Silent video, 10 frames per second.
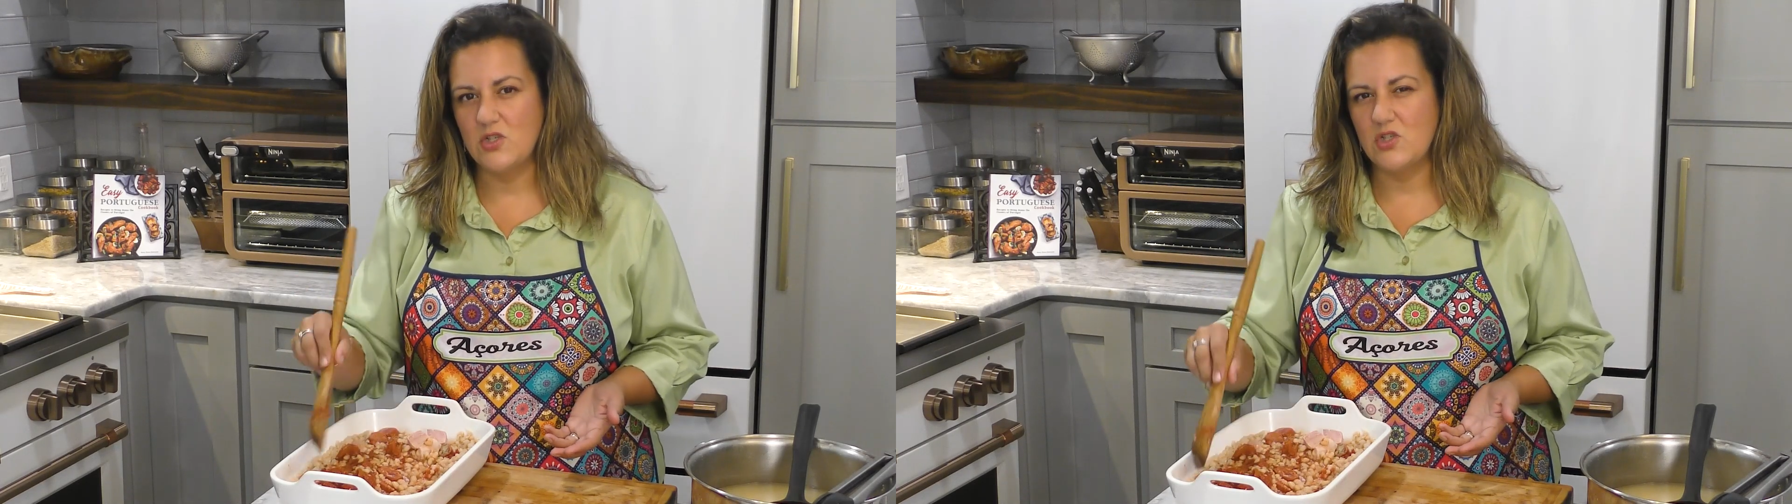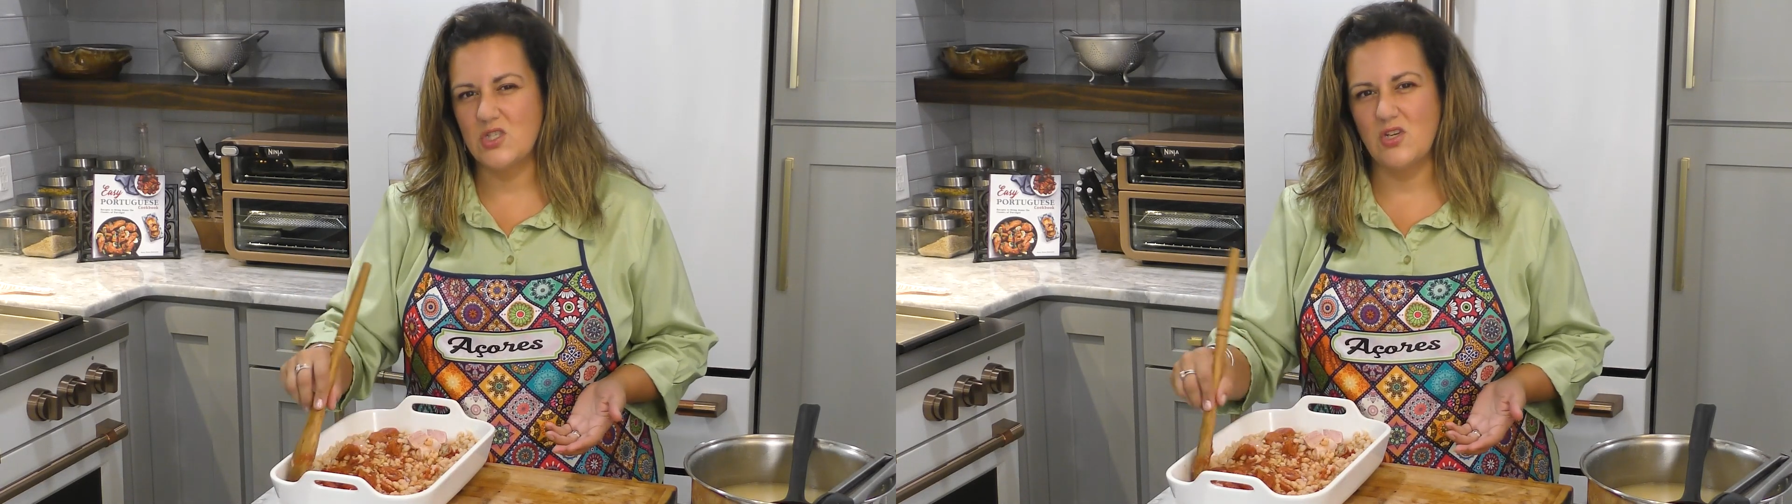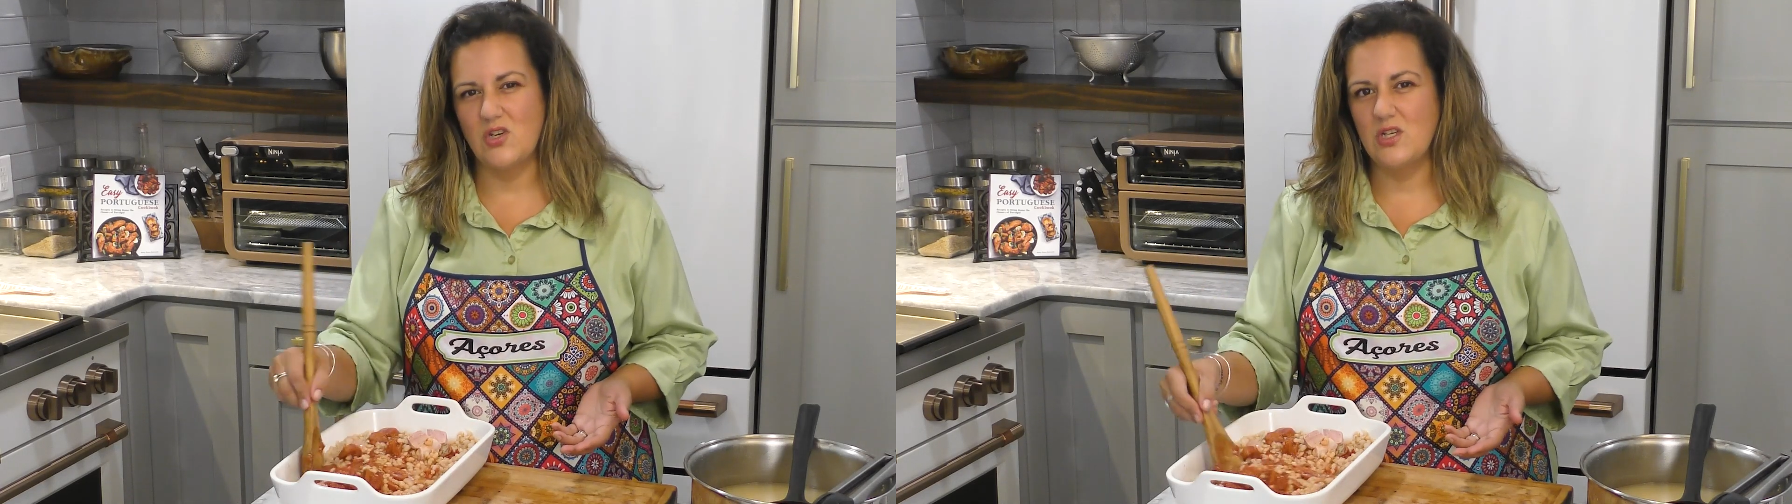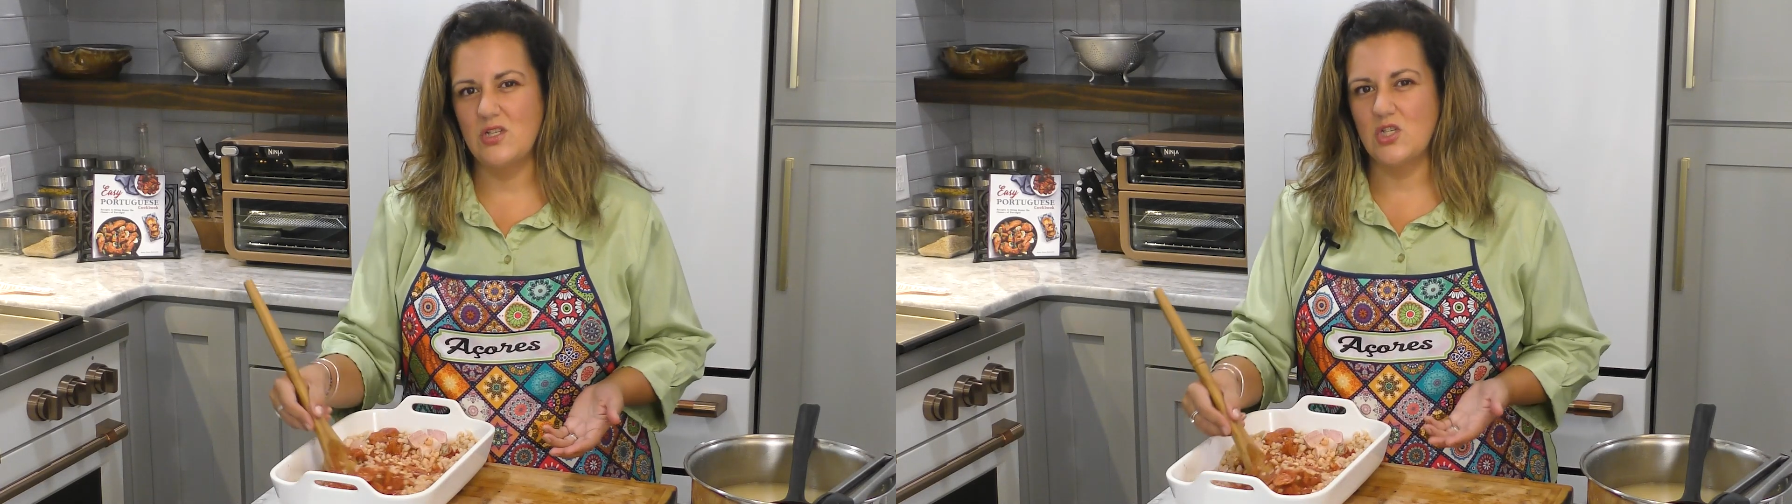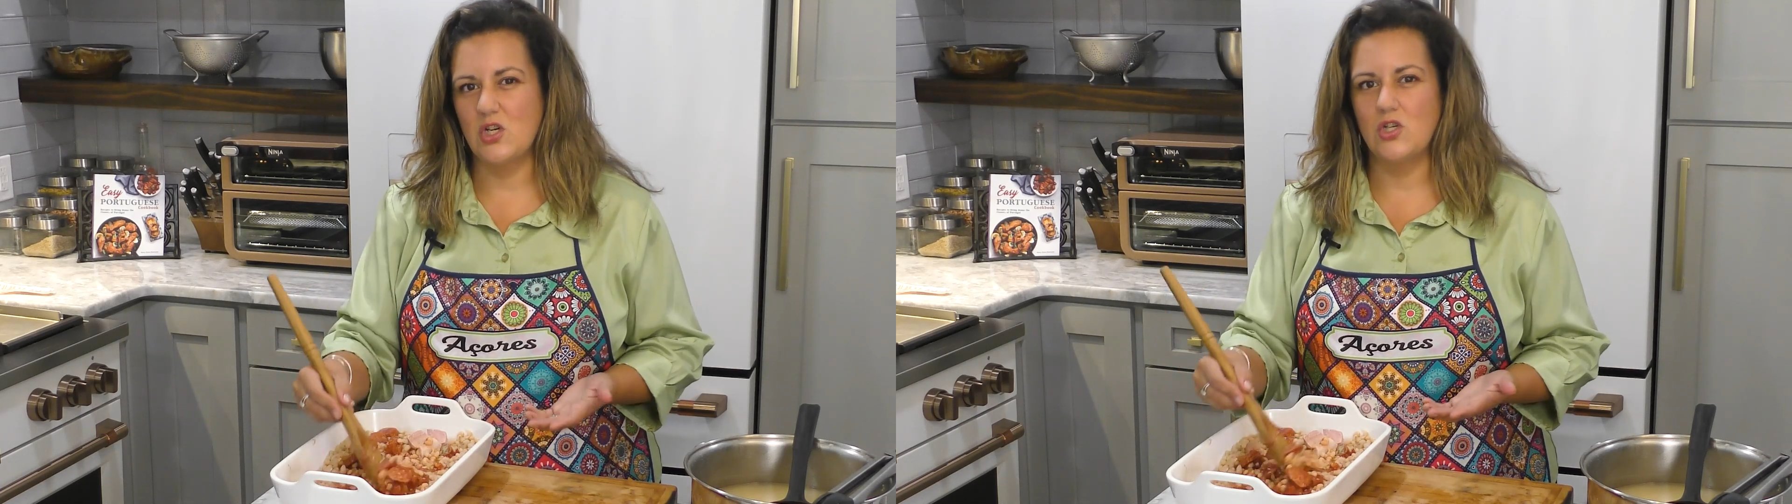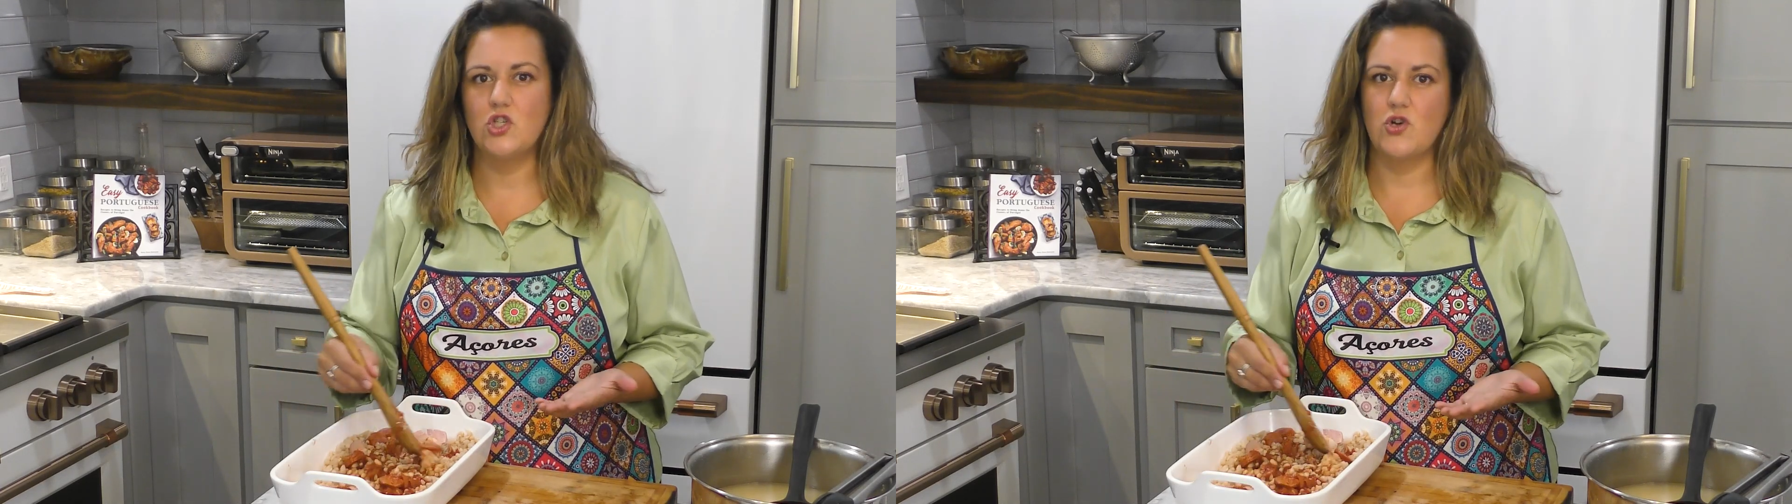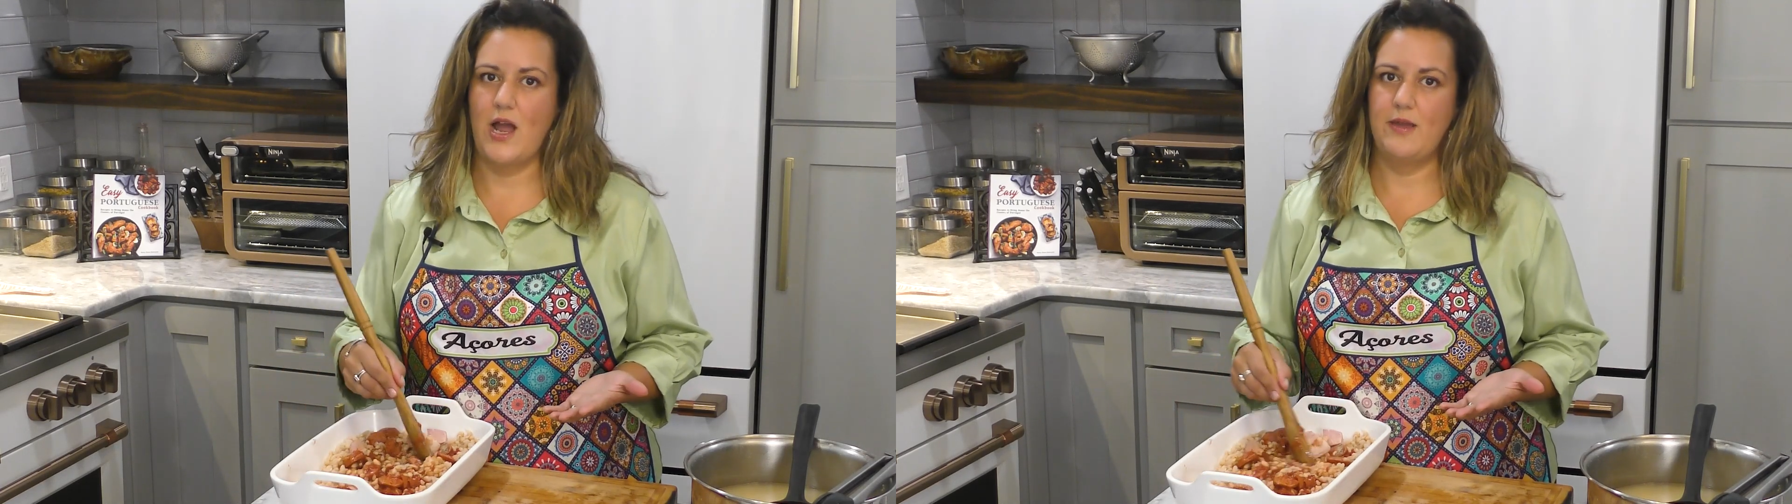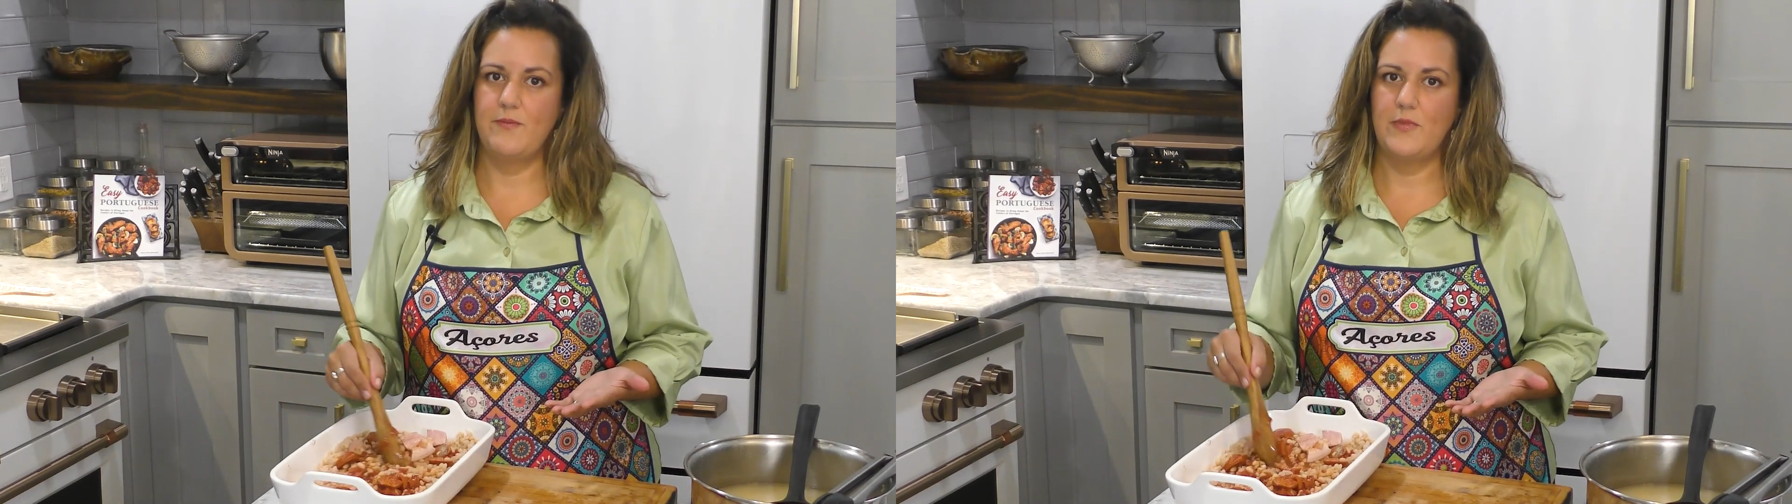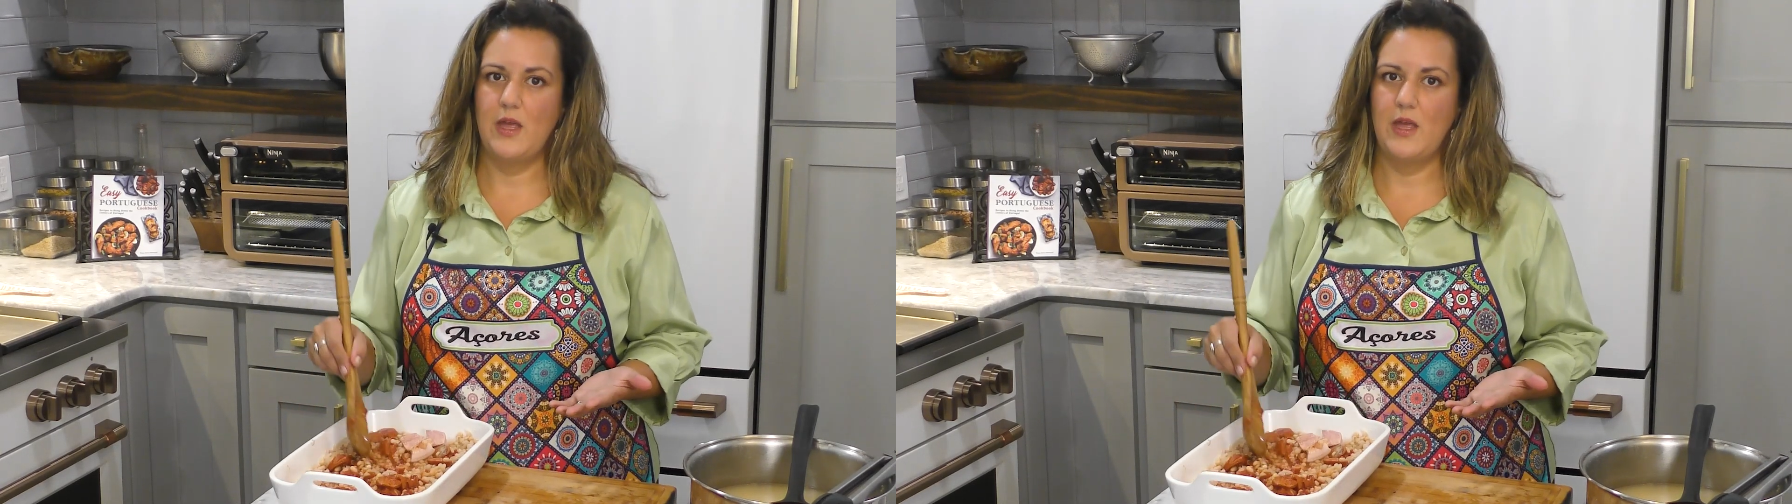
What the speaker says: are just going to turn dry,